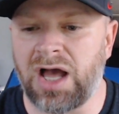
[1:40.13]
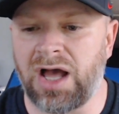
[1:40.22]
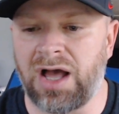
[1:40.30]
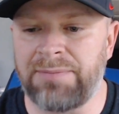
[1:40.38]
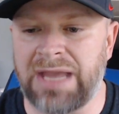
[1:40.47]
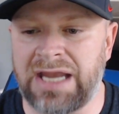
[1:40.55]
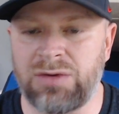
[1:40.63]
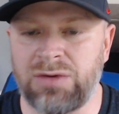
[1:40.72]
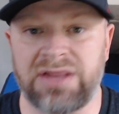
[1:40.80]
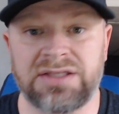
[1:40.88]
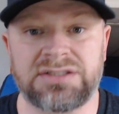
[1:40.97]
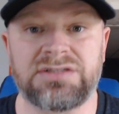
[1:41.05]
Anyway,
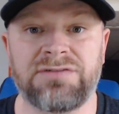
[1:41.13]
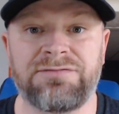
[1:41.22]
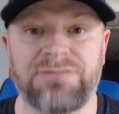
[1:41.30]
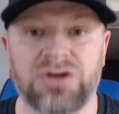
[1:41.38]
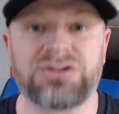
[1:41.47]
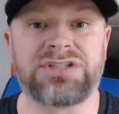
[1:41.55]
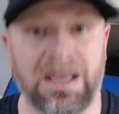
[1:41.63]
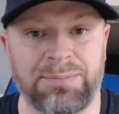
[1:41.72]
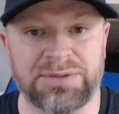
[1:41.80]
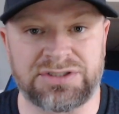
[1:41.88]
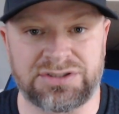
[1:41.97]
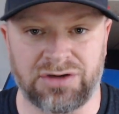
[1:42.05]
this is the first
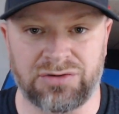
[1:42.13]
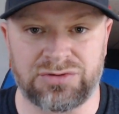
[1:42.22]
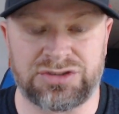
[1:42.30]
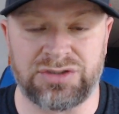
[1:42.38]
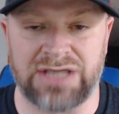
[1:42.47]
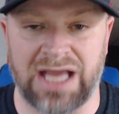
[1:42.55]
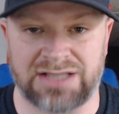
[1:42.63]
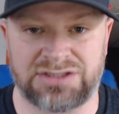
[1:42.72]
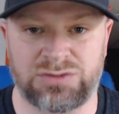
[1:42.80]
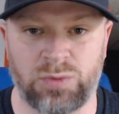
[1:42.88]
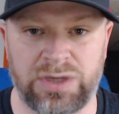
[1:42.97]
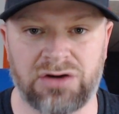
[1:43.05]
episode. So yes,
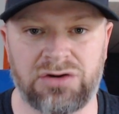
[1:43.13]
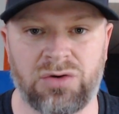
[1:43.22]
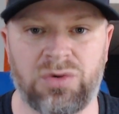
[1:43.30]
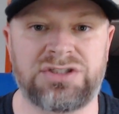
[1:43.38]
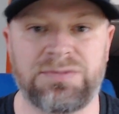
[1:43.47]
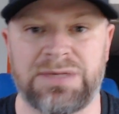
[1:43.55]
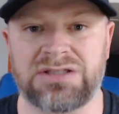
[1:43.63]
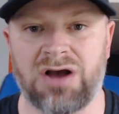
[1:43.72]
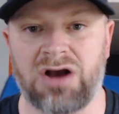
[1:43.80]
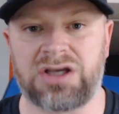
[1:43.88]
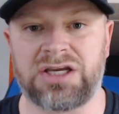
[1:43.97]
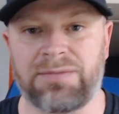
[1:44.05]
we are going to be
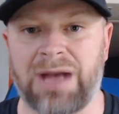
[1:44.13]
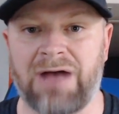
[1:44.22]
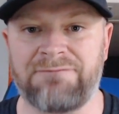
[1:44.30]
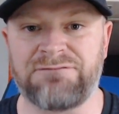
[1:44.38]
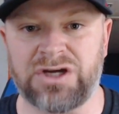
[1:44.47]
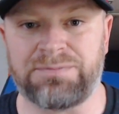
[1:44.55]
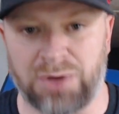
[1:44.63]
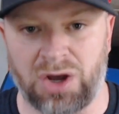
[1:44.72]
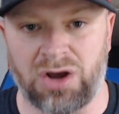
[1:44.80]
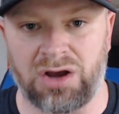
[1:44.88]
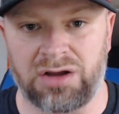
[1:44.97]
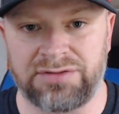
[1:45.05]
talking about
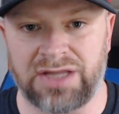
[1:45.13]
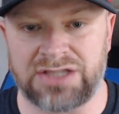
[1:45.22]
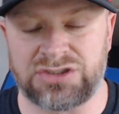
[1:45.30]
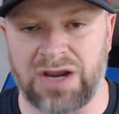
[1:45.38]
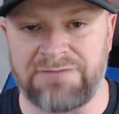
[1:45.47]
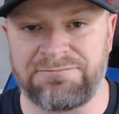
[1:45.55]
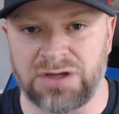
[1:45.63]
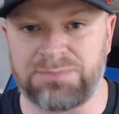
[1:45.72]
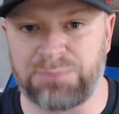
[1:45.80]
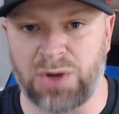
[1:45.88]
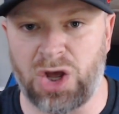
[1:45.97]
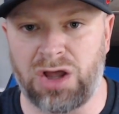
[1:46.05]
football. That's right,
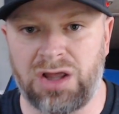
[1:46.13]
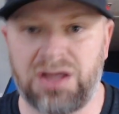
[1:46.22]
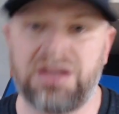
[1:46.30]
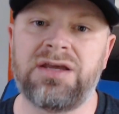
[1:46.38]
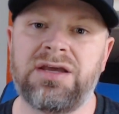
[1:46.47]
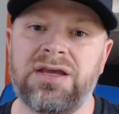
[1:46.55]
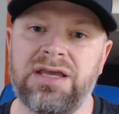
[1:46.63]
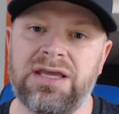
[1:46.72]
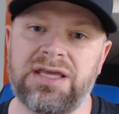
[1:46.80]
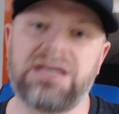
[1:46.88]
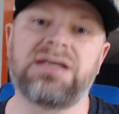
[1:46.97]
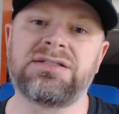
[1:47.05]
football
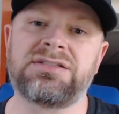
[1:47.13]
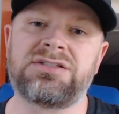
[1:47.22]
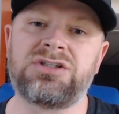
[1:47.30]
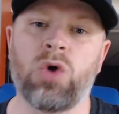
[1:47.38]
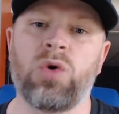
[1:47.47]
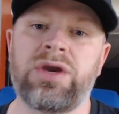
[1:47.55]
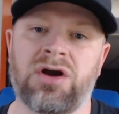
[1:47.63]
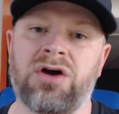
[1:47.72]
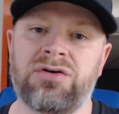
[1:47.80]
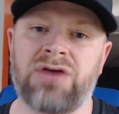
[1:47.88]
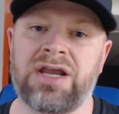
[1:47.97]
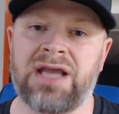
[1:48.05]
is going on
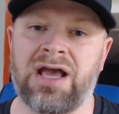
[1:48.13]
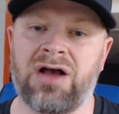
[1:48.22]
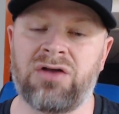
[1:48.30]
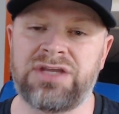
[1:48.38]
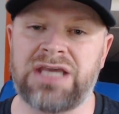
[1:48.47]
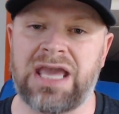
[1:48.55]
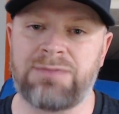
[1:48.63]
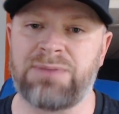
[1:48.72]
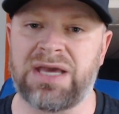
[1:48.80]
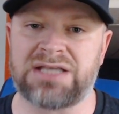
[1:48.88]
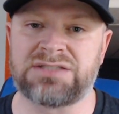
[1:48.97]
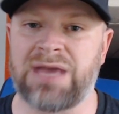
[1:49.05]
right now. The
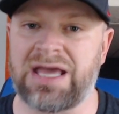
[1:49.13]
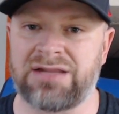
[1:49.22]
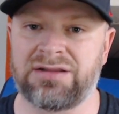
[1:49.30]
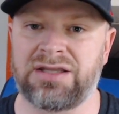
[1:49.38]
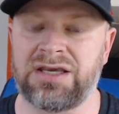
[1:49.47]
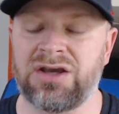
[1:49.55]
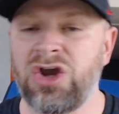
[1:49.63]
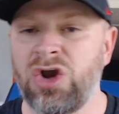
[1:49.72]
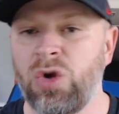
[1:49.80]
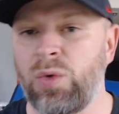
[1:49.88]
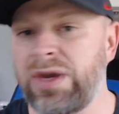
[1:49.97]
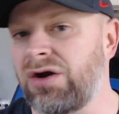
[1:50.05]
Apex Madden League.
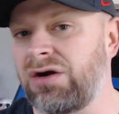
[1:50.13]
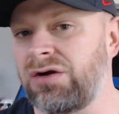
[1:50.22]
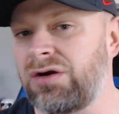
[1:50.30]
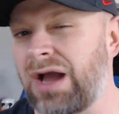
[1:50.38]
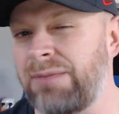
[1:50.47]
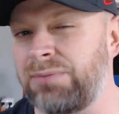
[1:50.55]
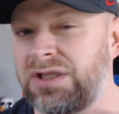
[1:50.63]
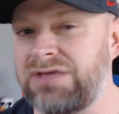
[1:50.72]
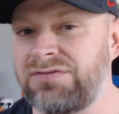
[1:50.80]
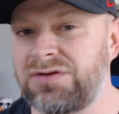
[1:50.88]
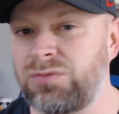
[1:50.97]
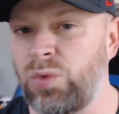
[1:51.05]
We are, I believe,
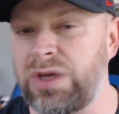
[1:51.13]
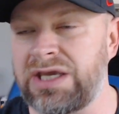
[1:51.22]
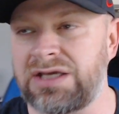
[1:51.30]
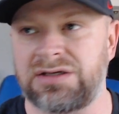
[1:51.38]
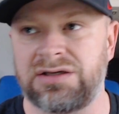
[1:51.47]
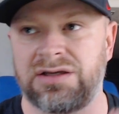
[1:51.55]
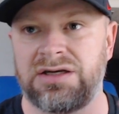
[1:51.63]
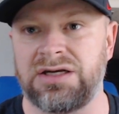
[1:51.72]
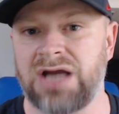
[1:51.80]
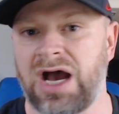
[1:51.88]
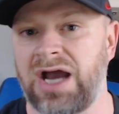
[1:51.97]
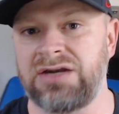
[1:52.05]
in week
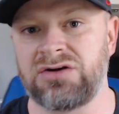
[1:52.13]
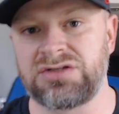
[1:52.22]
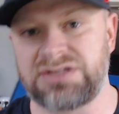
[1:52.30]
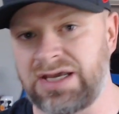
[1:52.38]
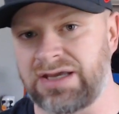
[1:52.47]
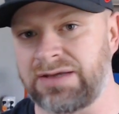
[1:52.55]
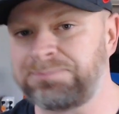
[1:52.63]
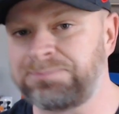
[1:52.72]
9 or 10.